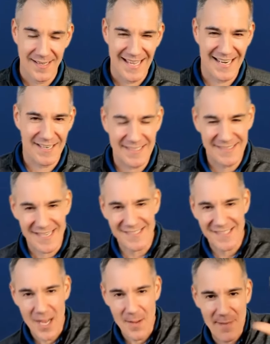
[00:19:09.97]
And it, it
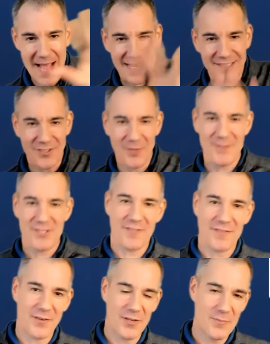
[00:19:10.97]
does come back a little bit to
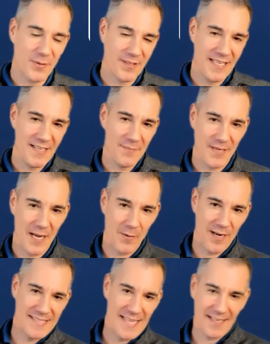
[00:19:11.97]
the first belief, but I
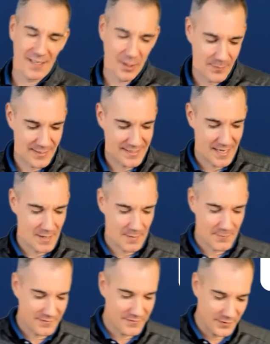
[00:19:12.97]
want to take it a little bit, a, a
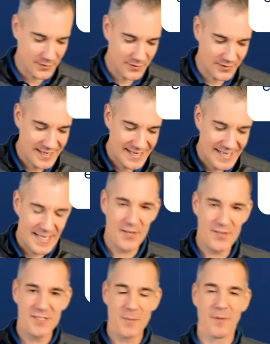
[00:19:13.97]
bit further.
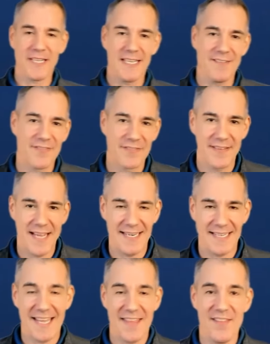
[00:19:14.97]
Here's the belief.
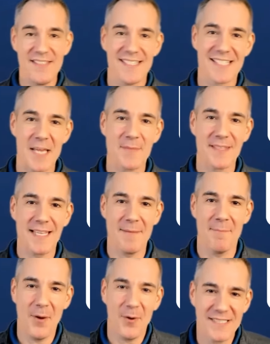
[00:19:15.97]
And again, this is something
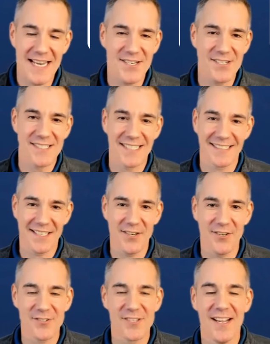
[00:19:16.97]
that most agency
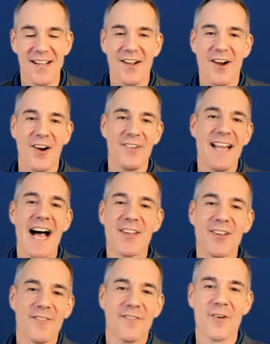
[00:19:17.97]
leaders are
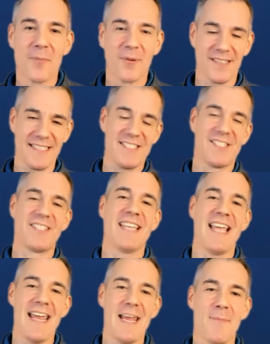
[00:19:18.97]
not going to verbally
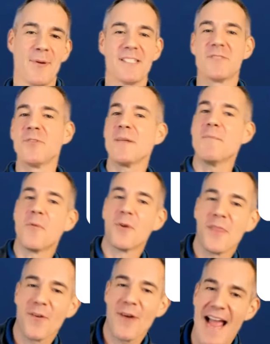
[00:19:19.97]
say, but it's really
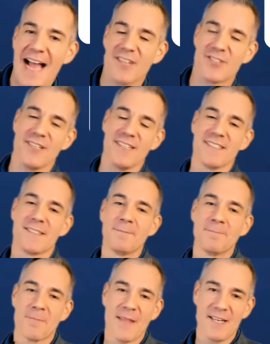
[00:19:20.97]
more in their actions
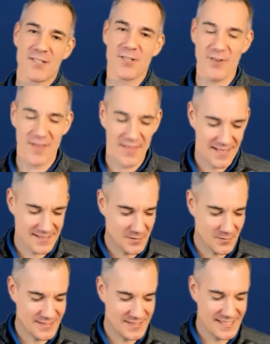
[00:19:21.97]
and certain things
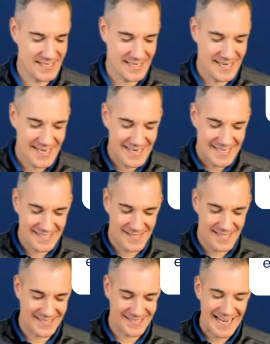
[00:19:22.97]
that we see, is
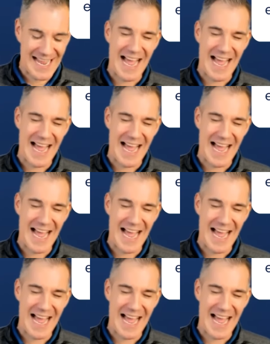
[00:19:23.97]
this: